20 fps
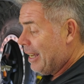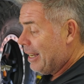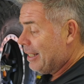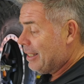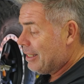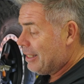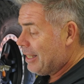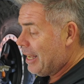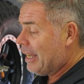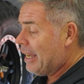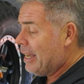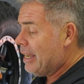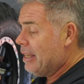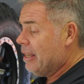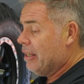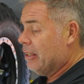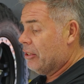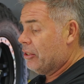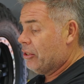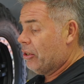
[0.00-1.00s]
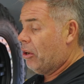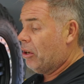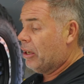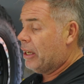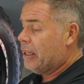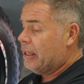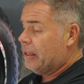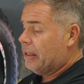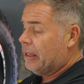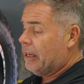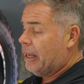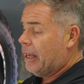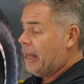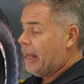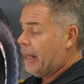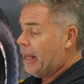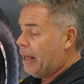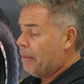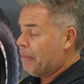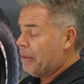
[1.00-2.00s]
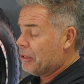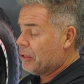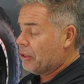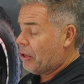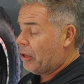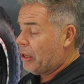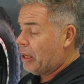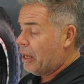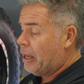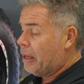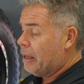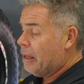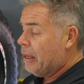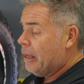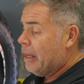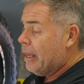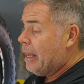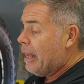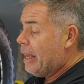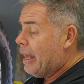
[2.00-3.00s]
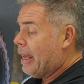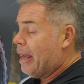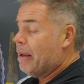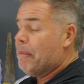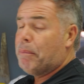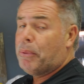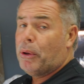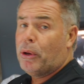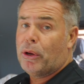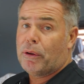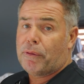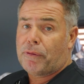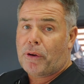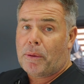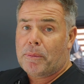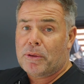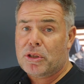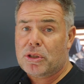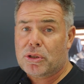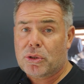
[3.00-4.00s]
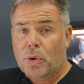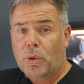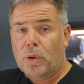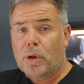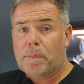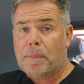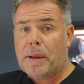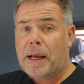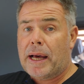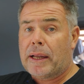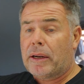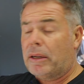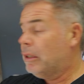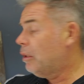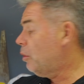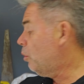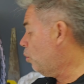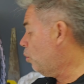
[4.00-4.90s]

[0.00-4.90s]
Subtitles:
a SIGGI socket. It's got a input from a solar panel